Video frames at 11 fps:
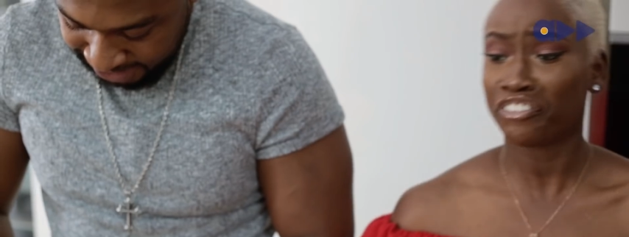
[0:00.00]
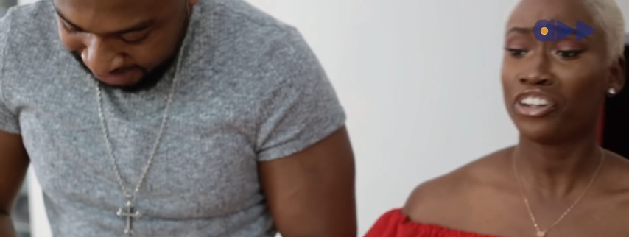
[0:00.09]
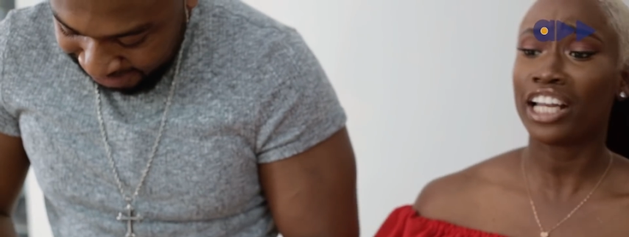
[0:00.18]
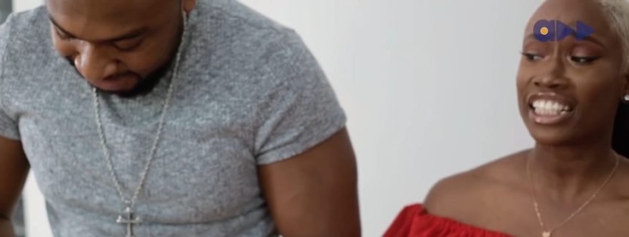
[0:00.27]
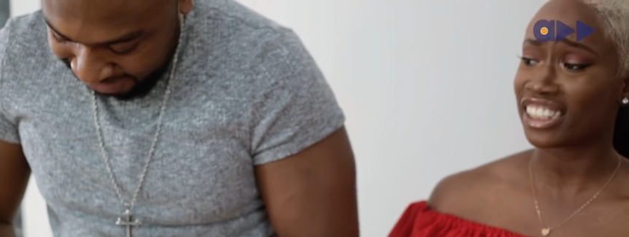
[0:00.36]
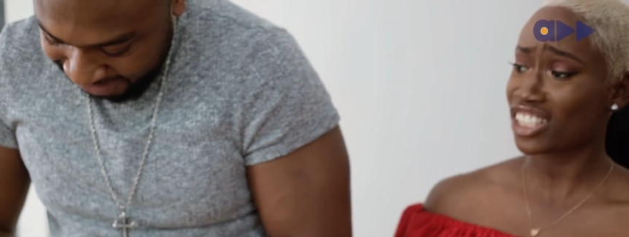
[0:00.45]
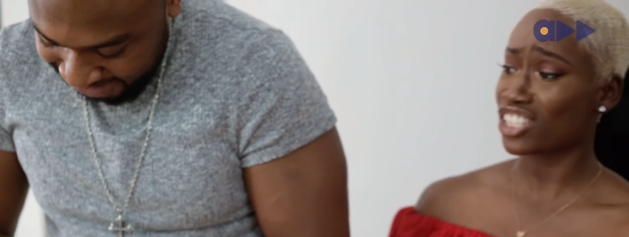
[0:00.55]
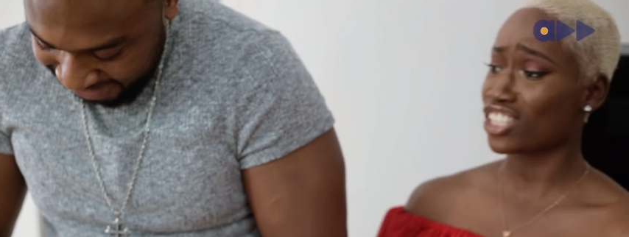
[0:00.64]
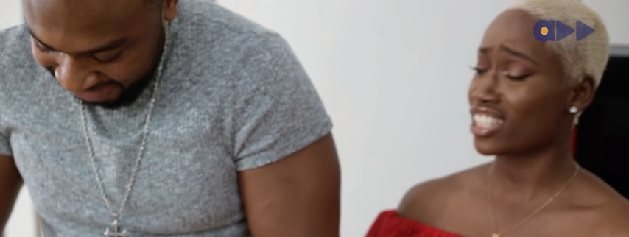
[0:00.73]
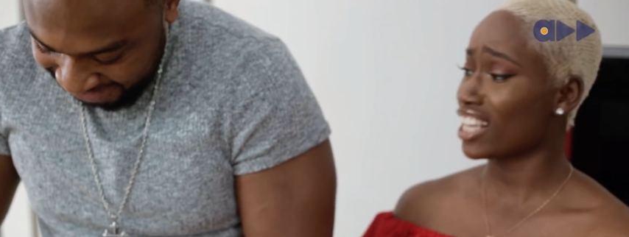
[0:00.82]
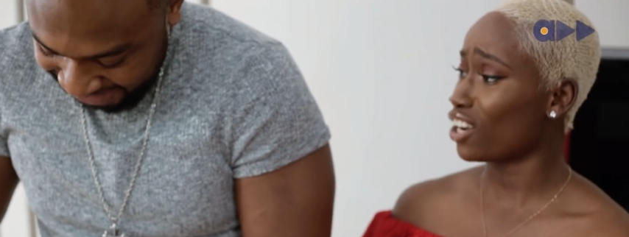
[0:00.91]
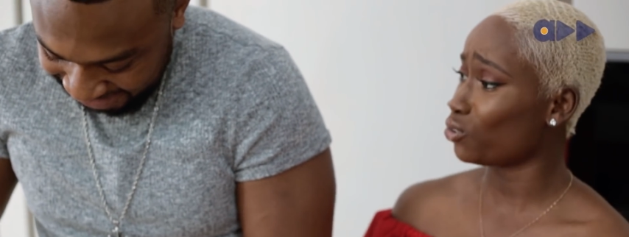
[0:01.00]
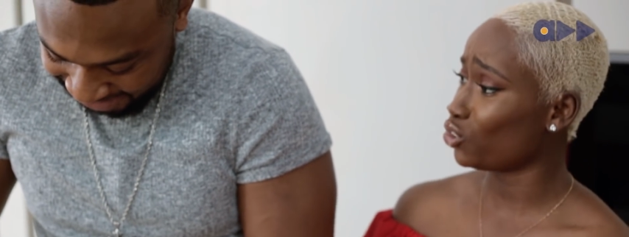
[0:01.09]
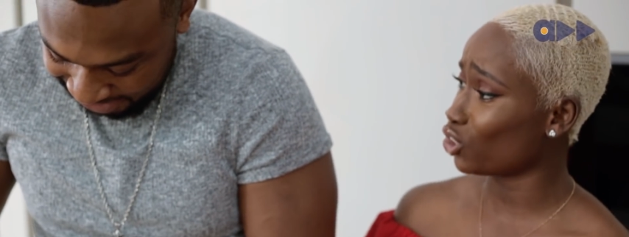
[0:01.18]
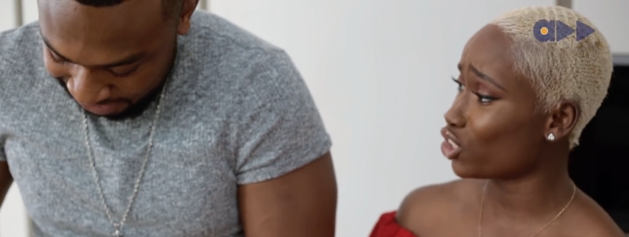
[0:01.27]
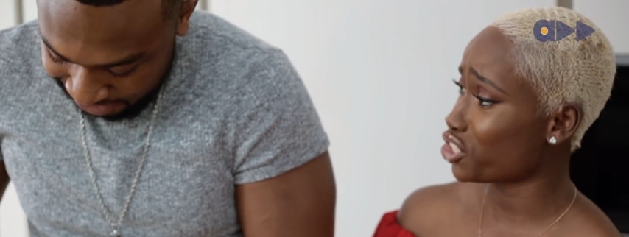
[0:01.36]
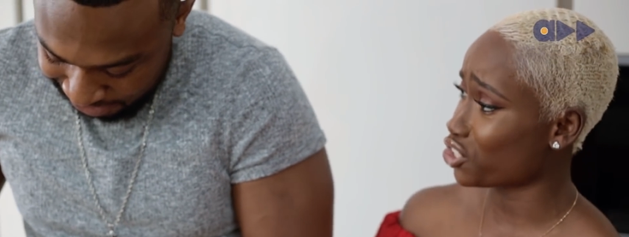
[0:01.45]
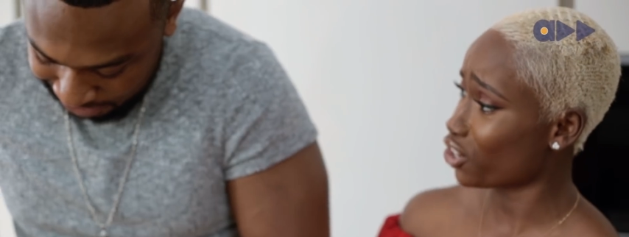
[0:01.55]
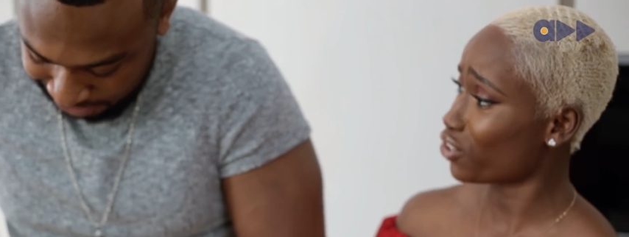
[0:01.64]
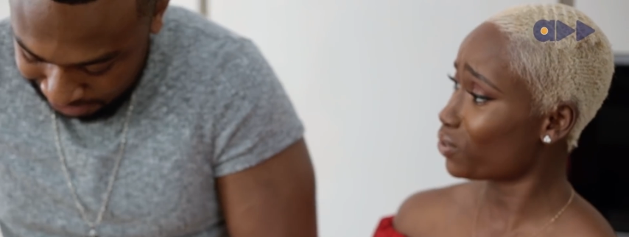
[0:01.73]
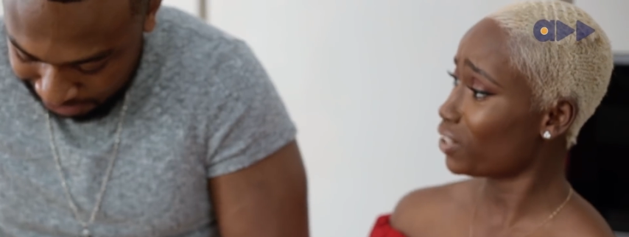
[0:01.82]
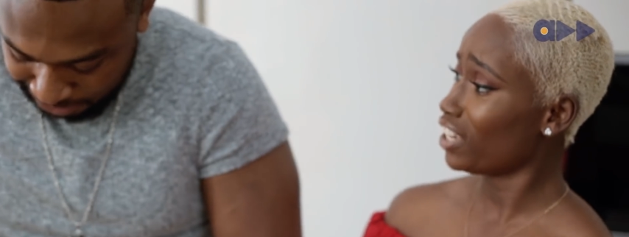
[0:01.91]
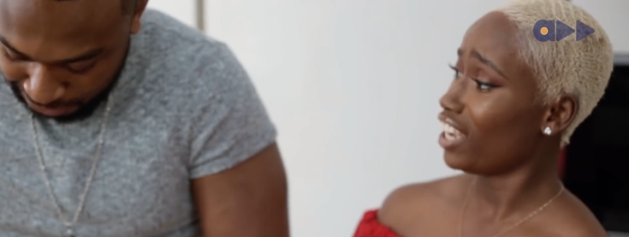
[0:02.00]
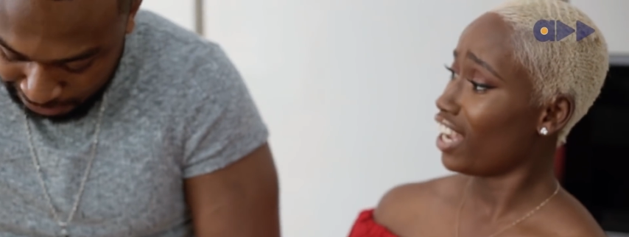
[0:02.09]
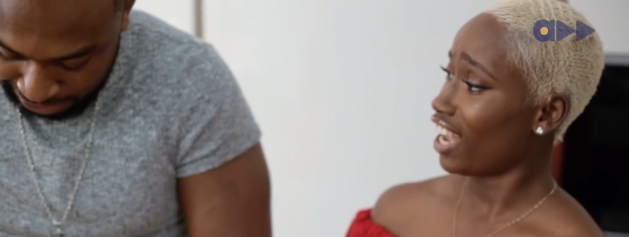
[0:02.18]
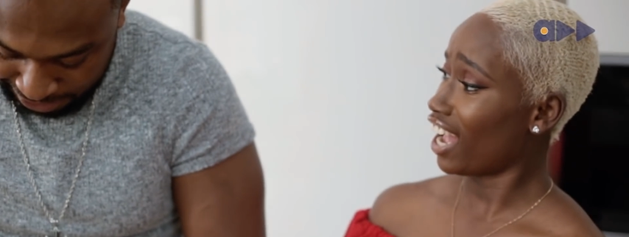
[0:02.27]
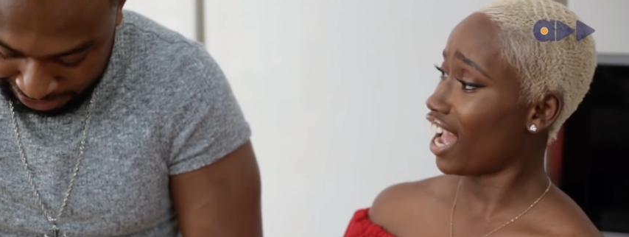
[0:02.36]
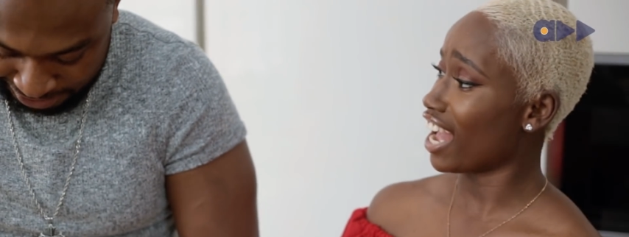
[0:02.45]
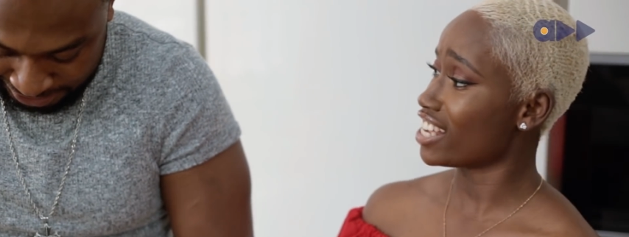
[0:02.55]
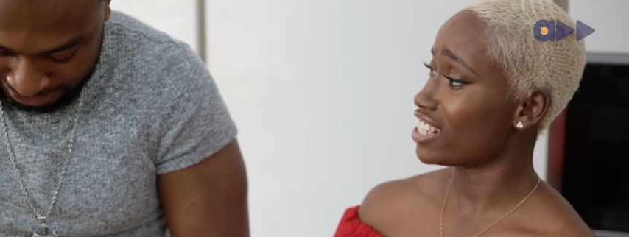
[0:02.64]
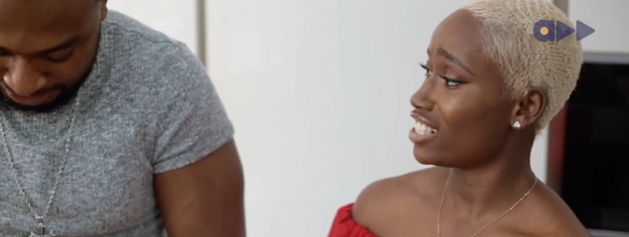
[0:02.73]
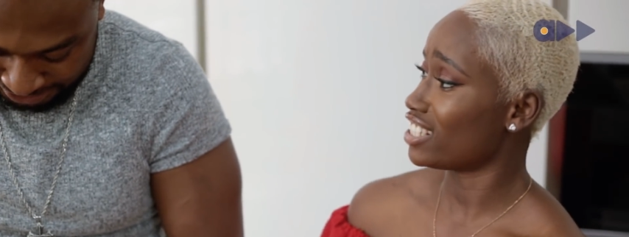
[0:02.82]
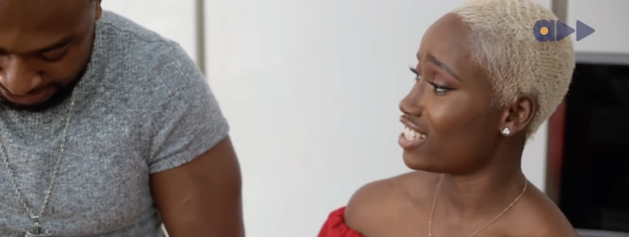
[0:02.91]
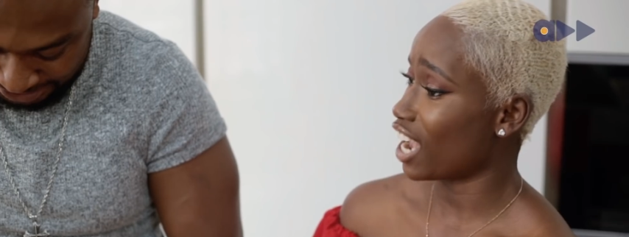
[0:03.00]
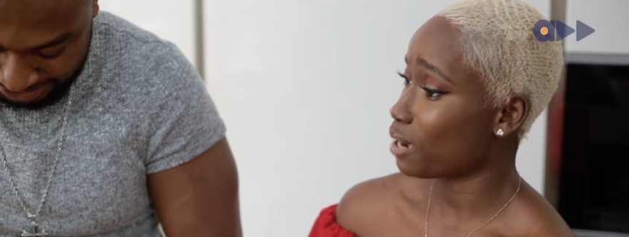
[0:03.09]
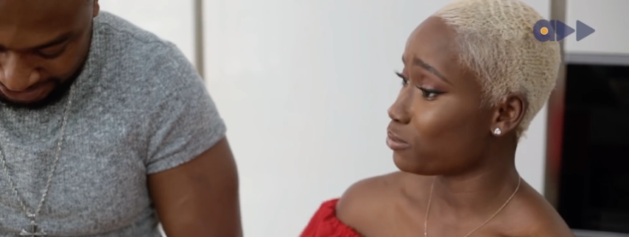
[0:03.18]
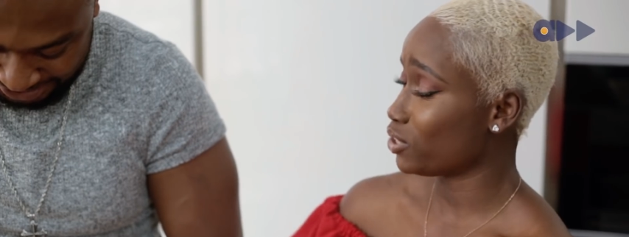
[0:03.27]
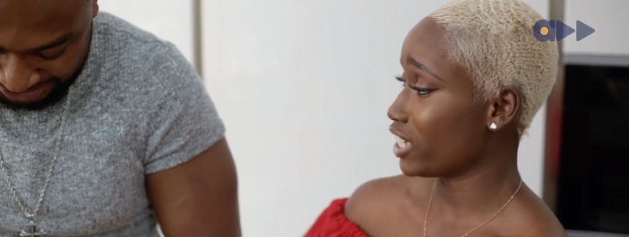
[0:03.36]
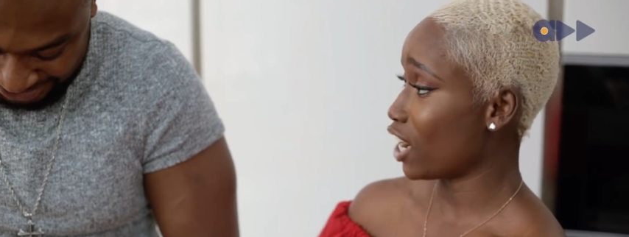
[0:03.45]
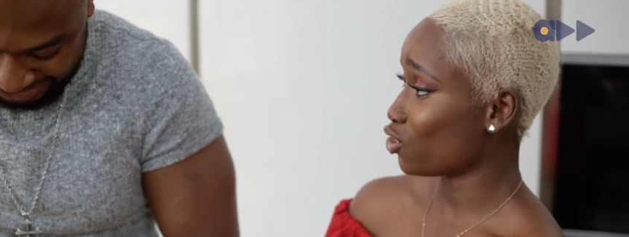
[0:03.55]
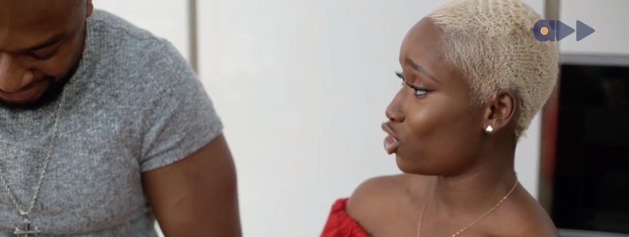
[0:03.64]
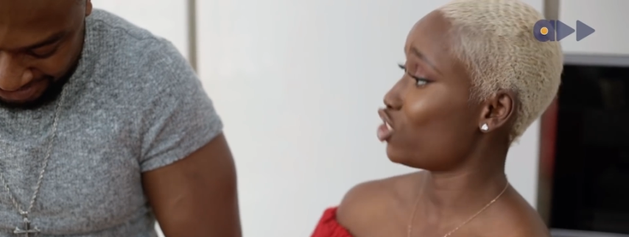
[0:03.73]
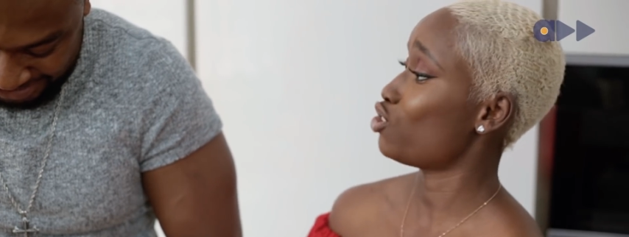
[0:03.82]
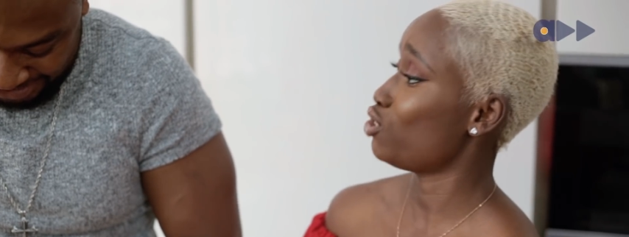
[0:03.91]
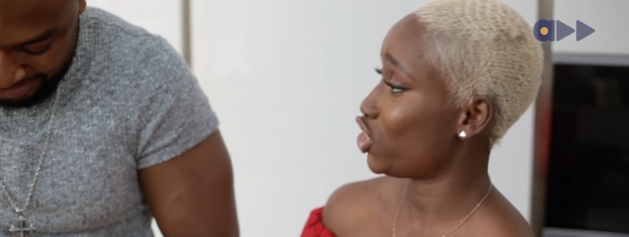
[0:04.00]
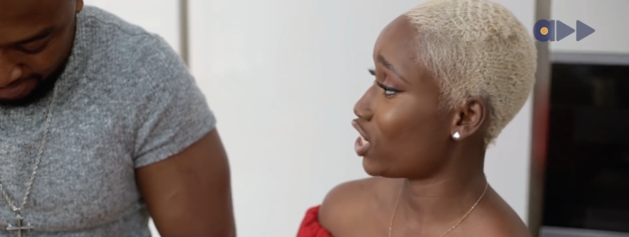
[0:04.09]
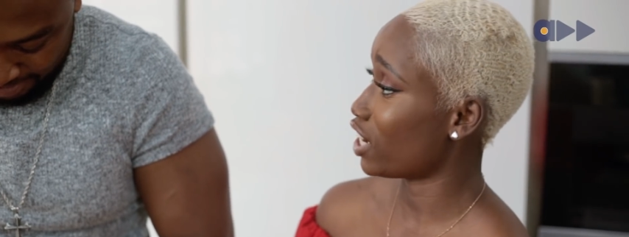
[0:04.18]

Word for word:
Speaker 1: I feel like this is now your show. Well. And I'm now your sous